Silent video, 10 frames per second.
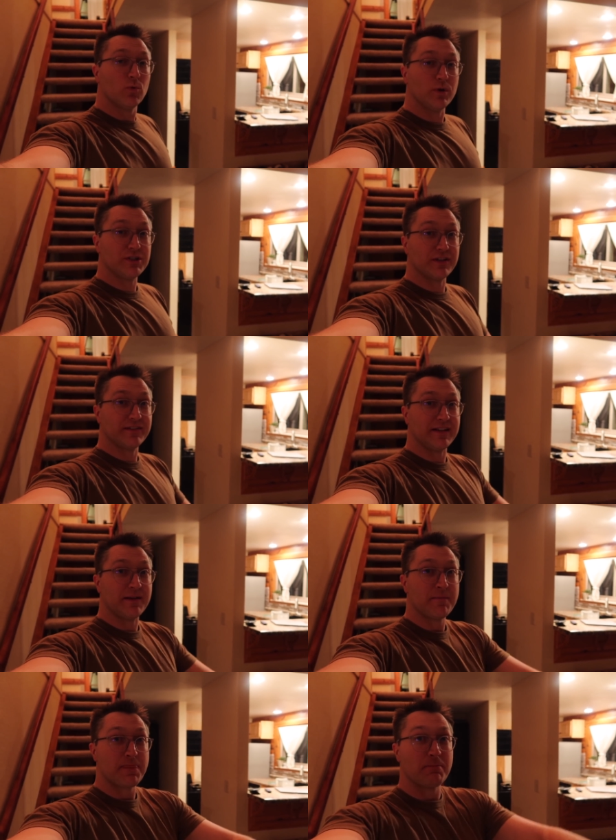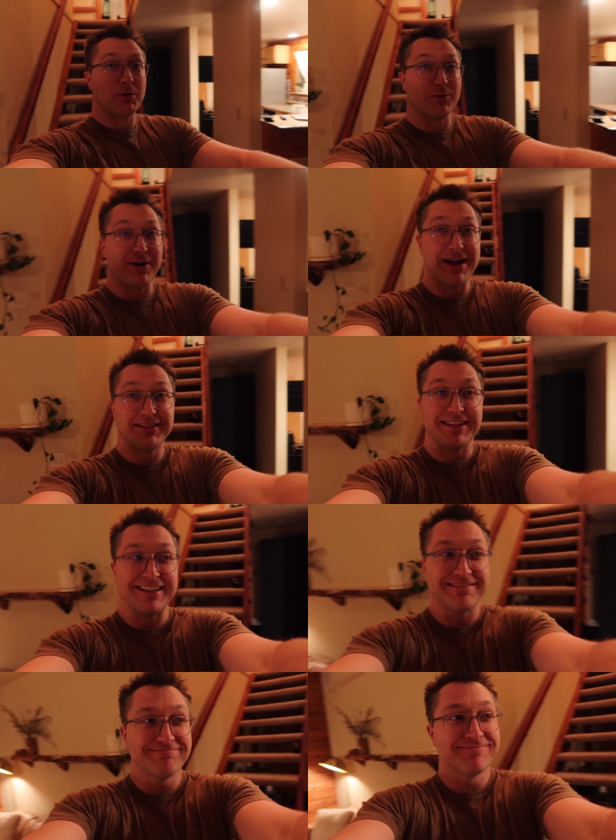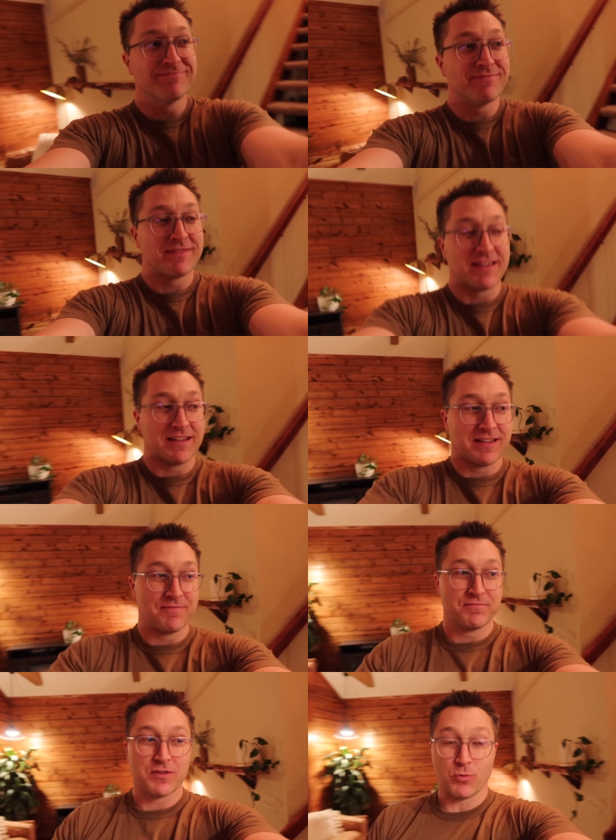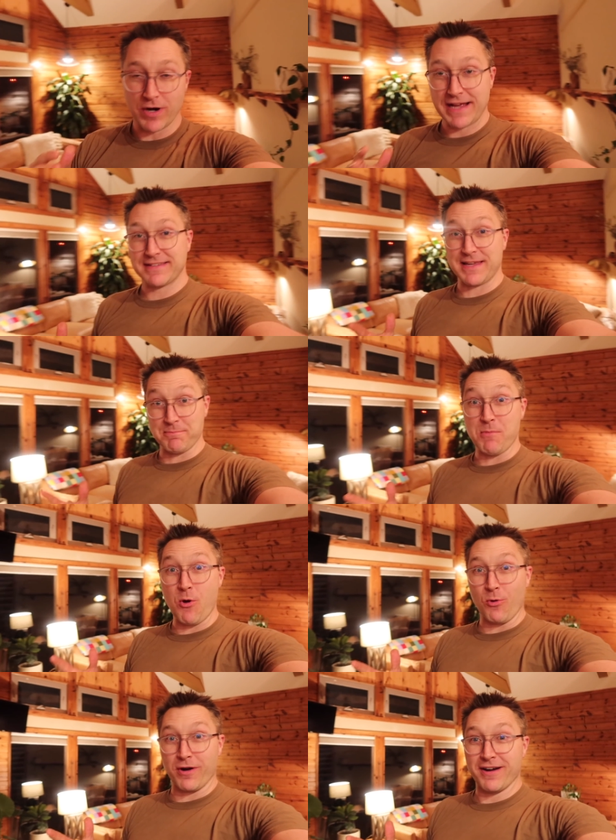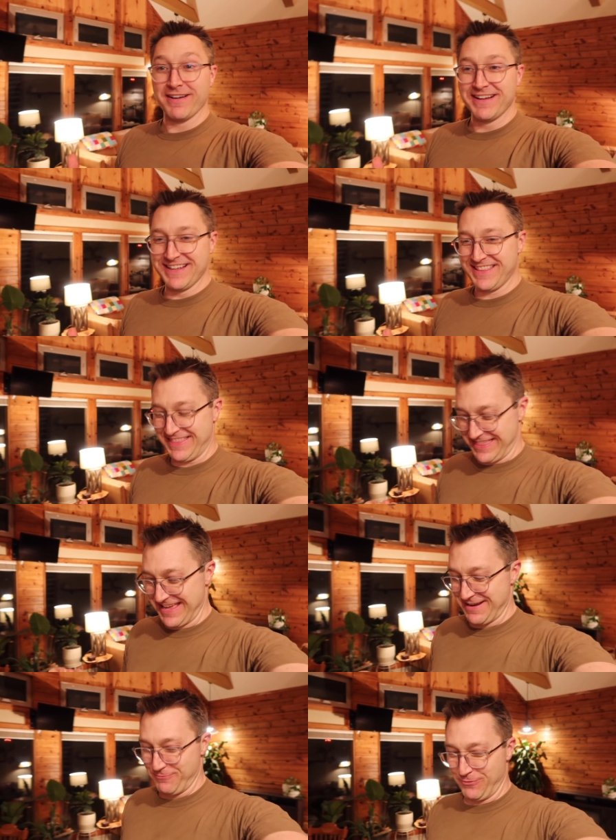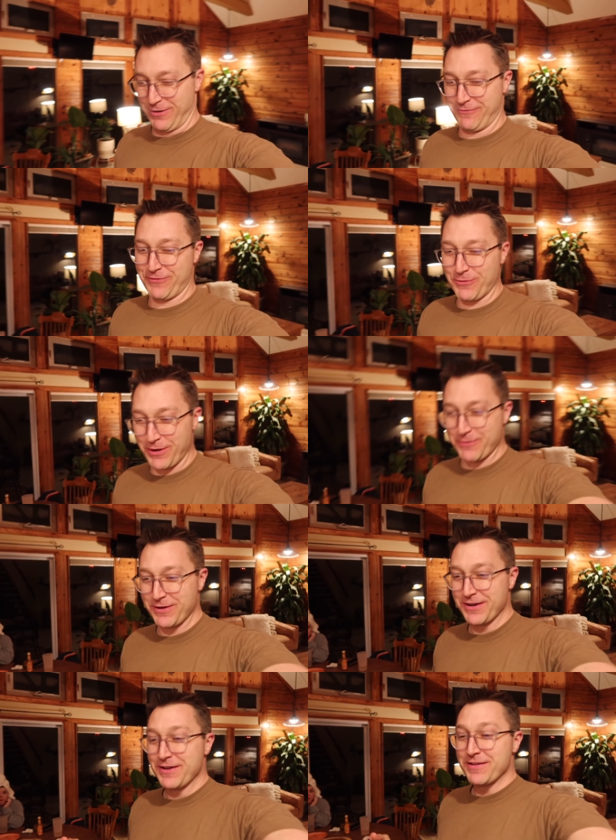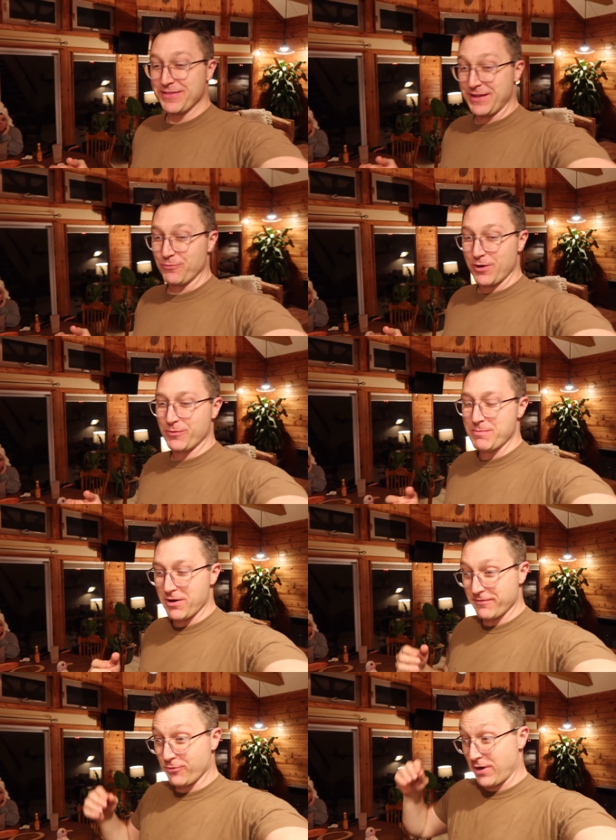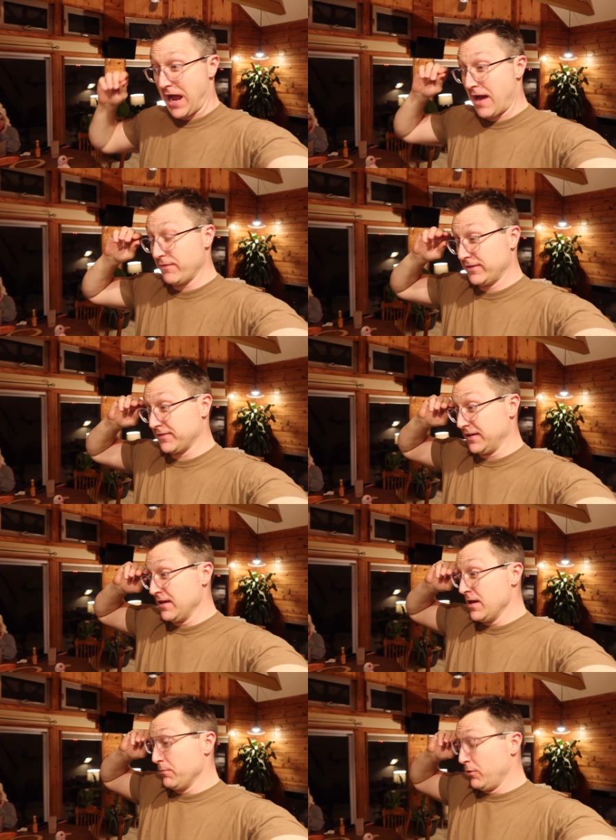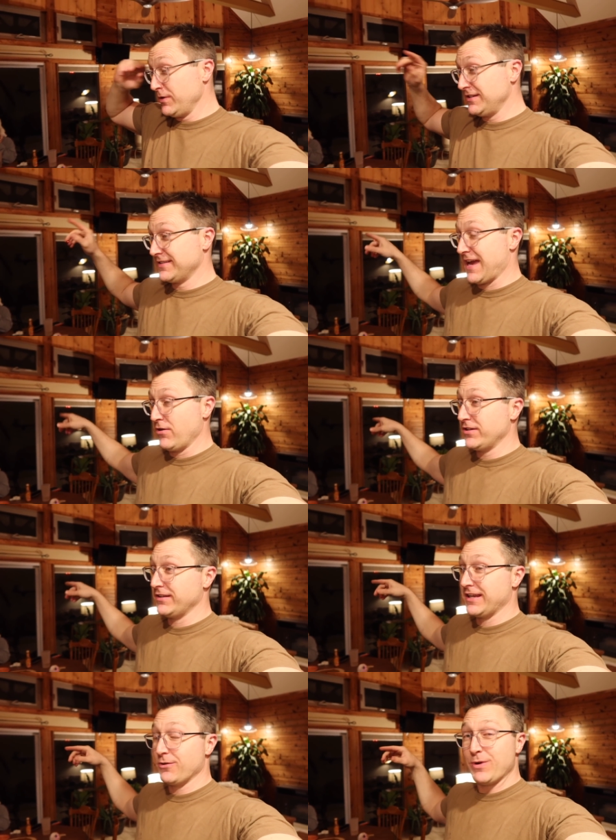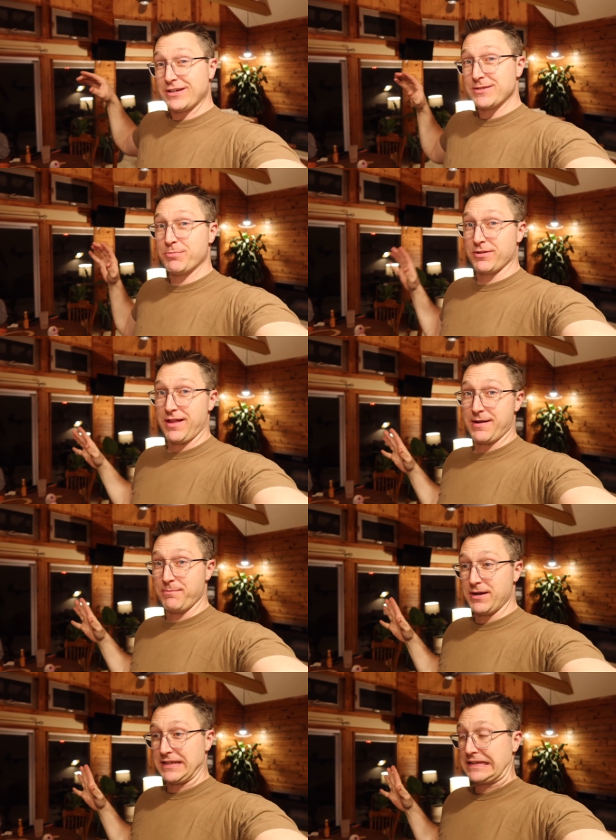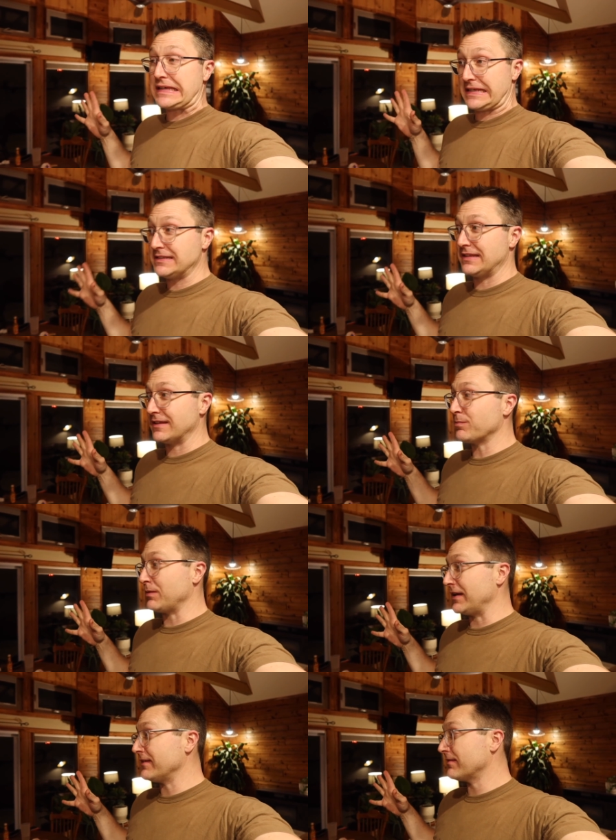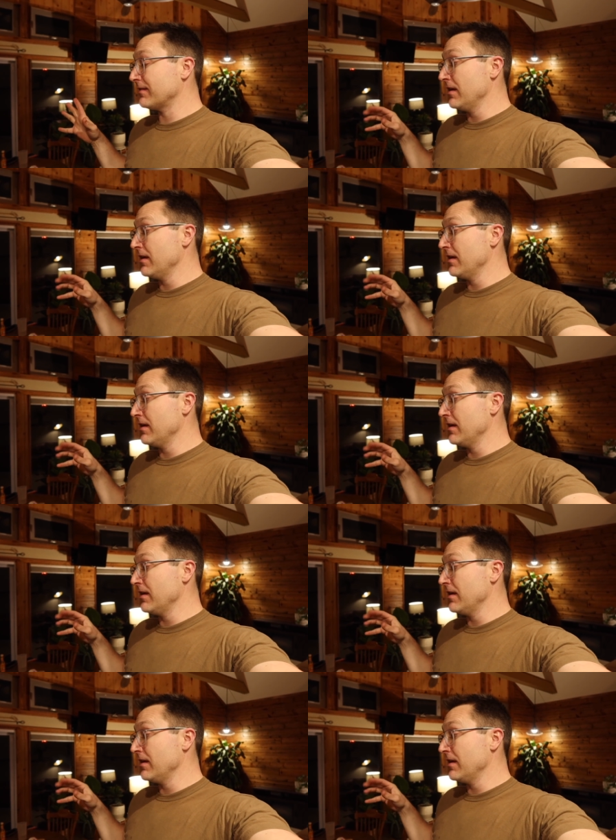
We shall see. But we're asking more than what we bought it for, obviously. But we just calculated, we actually put a lot of money into this place.